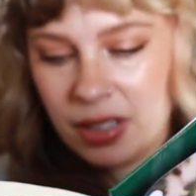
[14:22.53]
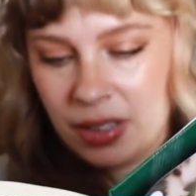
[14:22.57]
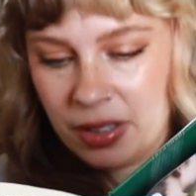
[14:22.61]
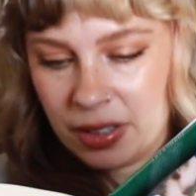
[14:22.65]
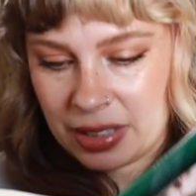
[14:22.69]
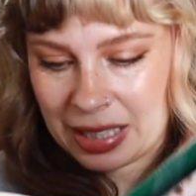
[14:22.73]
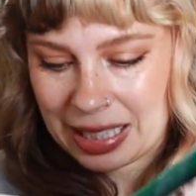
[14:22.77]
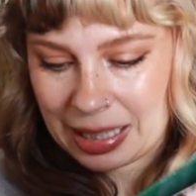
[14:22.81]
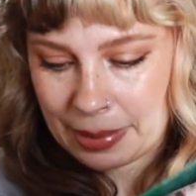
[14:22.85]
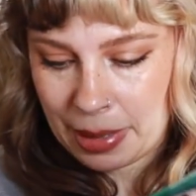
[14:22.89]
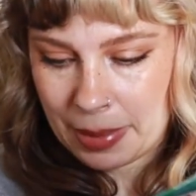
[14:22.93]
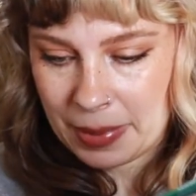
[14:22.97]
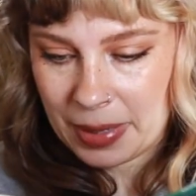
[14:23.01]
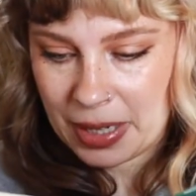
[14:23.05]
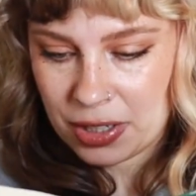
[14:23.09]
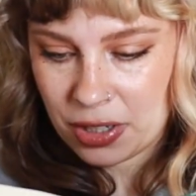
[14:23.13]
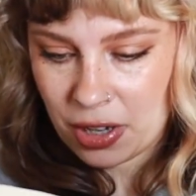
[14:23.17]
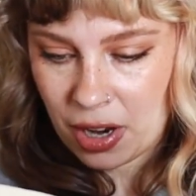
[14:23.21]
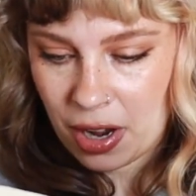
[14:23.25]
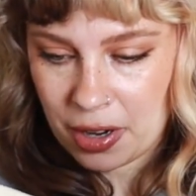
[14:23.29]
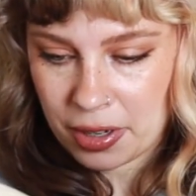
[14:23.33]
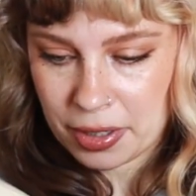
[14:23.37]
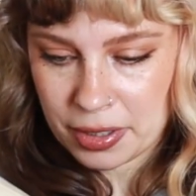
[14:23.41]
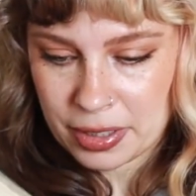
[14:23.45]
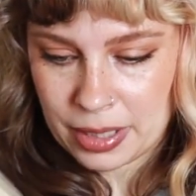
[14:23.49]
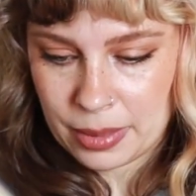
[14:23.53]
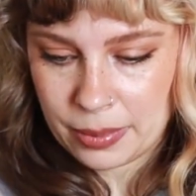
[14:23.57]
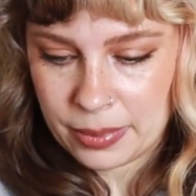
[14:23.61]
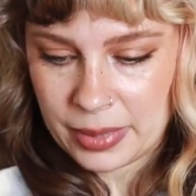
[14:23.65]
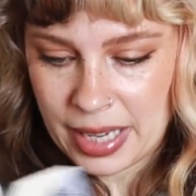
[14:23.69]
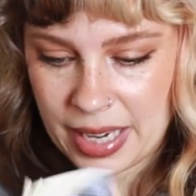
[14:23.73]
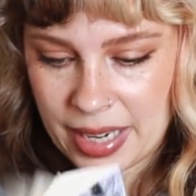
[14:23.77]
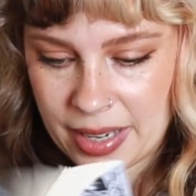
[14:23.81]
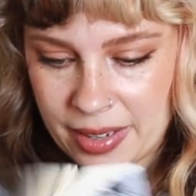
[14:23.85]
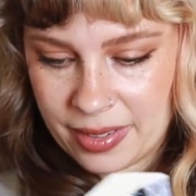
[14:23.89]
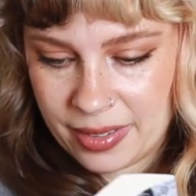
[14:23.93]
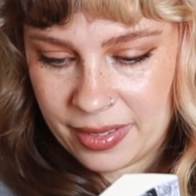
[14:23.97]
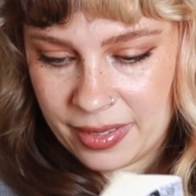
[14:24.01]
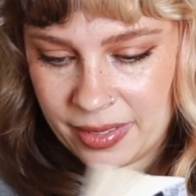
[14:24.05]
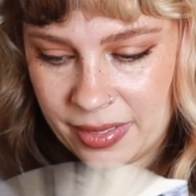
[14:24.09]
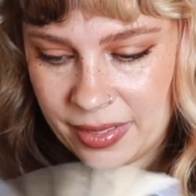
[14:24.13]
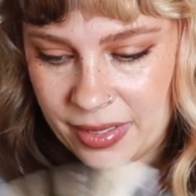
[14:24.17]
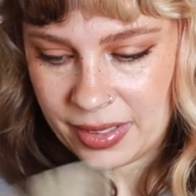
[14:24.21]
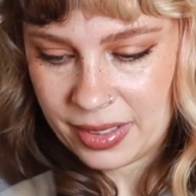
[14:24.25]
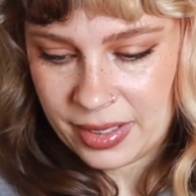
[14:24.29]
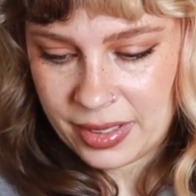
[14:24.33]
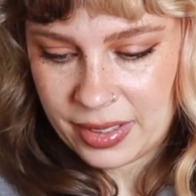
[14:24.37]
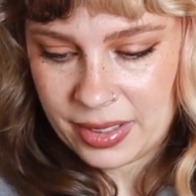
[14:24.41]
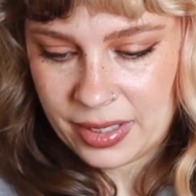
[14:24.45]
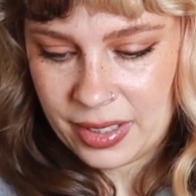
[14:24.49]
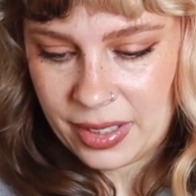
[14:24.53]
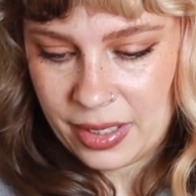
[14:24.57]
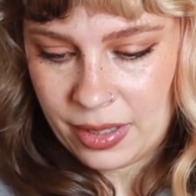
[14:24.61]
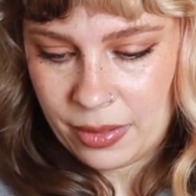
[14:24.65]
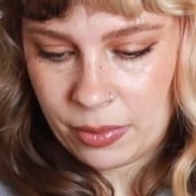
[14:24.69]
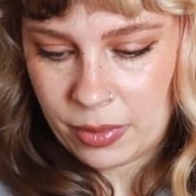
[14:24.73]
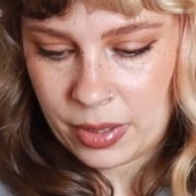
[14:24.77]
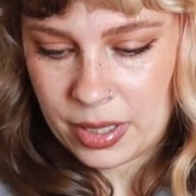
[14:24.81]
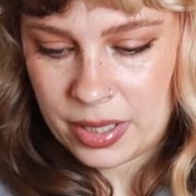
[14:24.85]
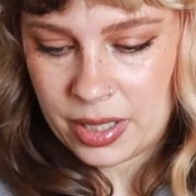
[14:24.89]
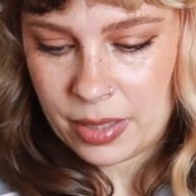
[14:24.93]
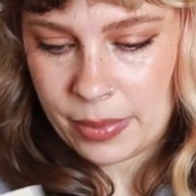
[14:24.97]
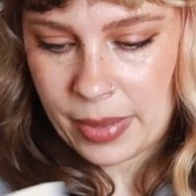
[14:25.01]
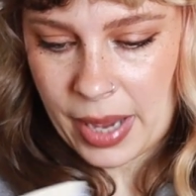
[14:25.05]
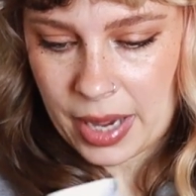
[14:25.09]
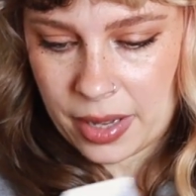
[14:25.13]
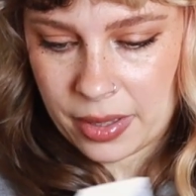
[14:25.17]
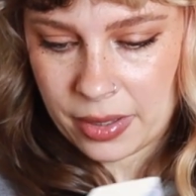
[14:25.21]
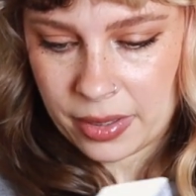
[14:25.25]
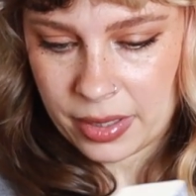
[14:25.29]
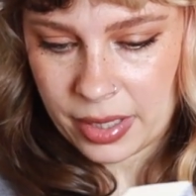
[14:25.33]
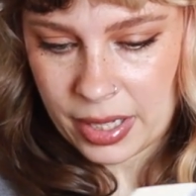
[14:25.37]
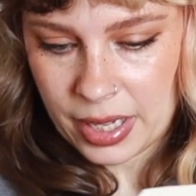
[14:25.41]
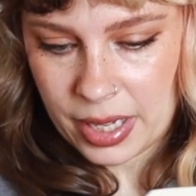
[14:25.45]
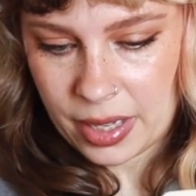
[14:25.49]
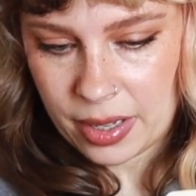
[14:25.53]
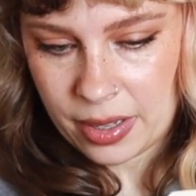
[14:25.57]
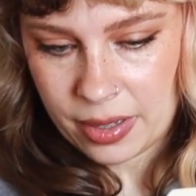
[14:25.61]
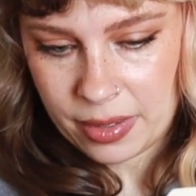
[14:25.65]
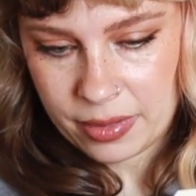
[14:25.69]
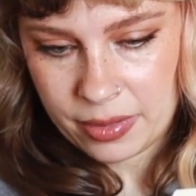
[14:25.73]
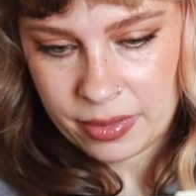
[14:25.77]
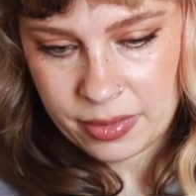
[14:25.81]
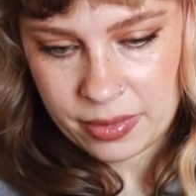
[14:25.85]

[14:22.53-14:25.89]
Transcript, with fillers: Looks like maybe a dog or something. What does the back look like?